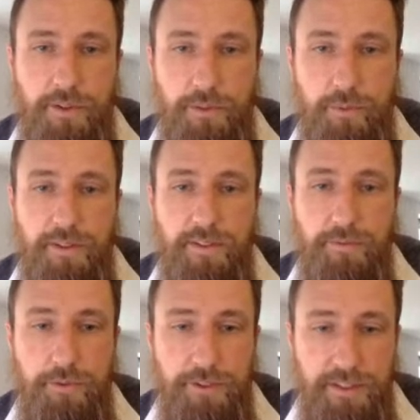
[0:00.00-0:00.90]
the use with
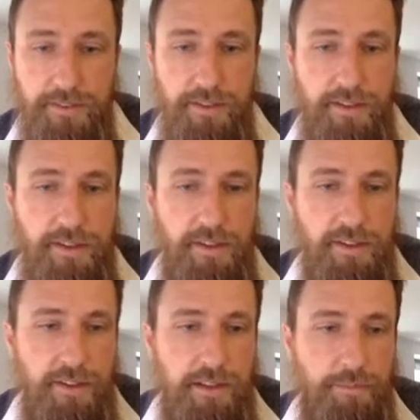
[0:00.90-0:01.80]
this inverter,
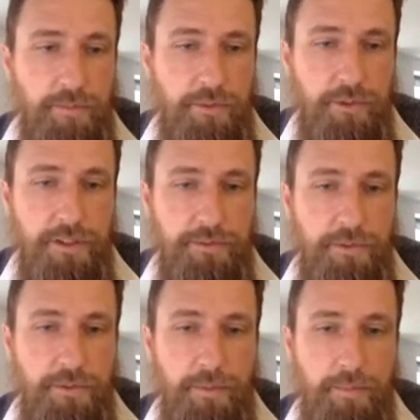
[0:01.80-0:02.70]
to
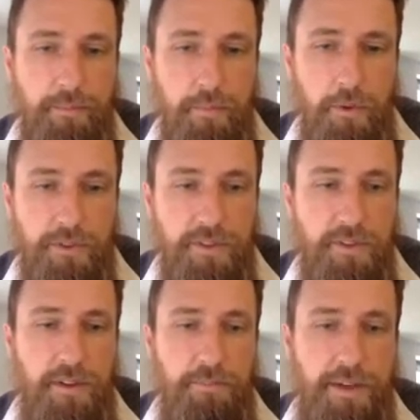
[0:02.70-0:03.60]
give you the
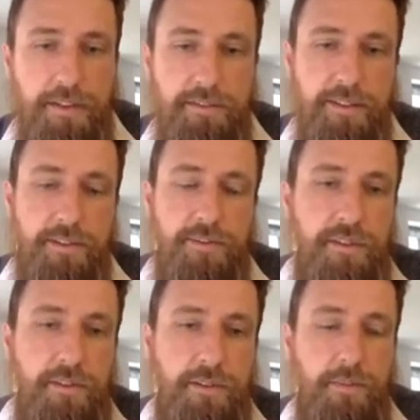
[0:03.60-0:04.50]
most benefit
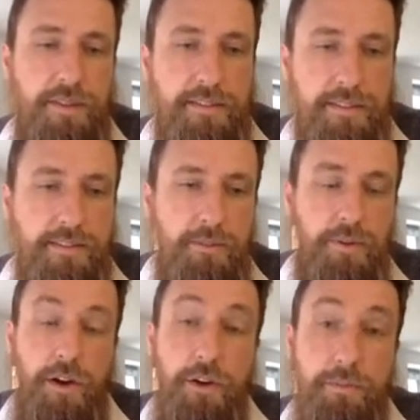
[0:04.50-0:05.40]
of the complete
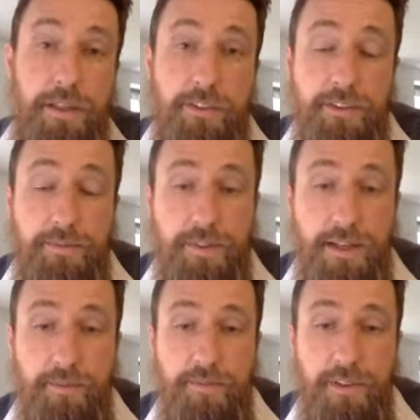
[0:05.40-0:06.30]
system. Without a meter,
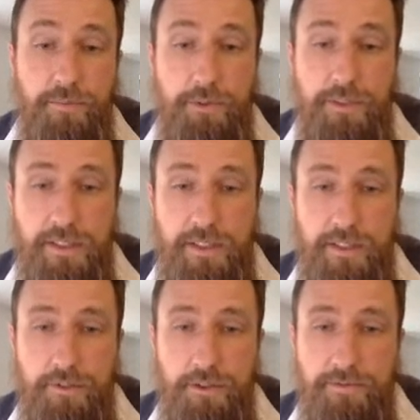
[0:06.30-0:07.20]
the inverter
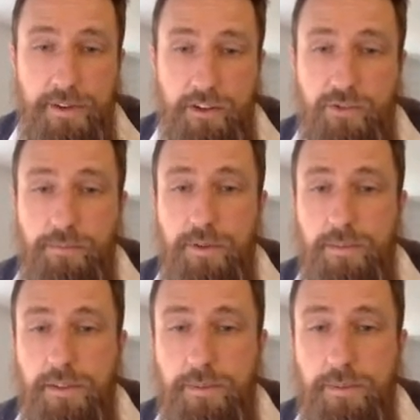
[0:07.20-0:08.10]
cannot function
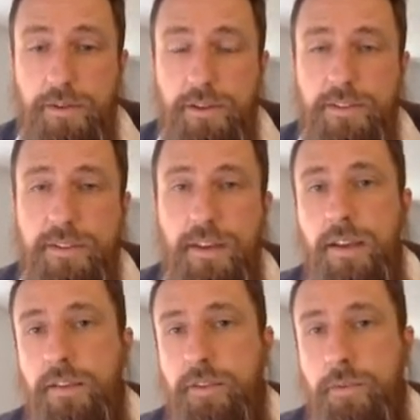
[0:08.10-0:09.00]
properly, because
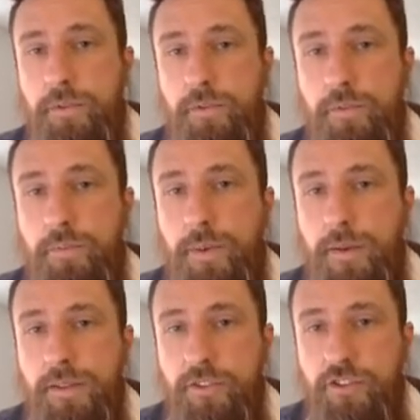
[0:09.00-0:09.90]
if you want to
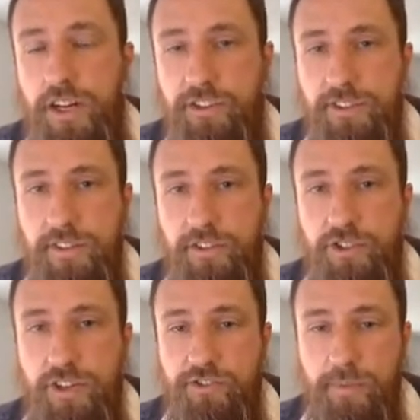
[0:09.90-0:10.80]
properly charge and
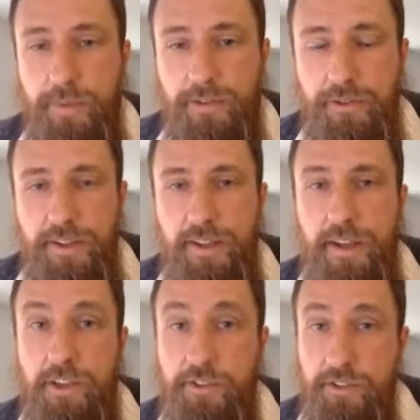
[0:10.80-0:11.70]
discharge the battery,
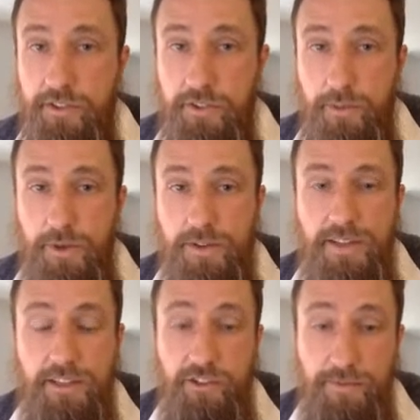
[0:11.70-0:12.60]
you need to know
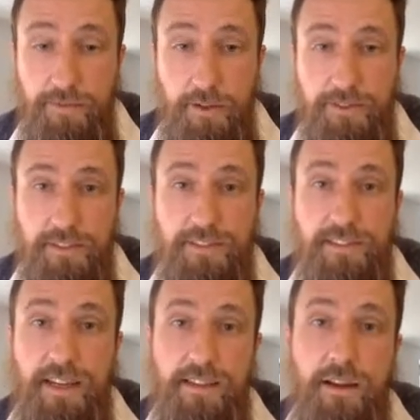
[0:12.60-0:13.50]
about the energy flows
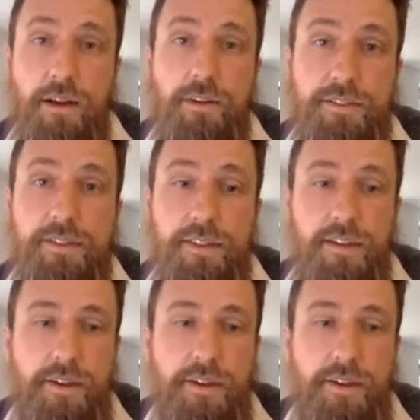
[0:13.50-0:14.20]
inside the house.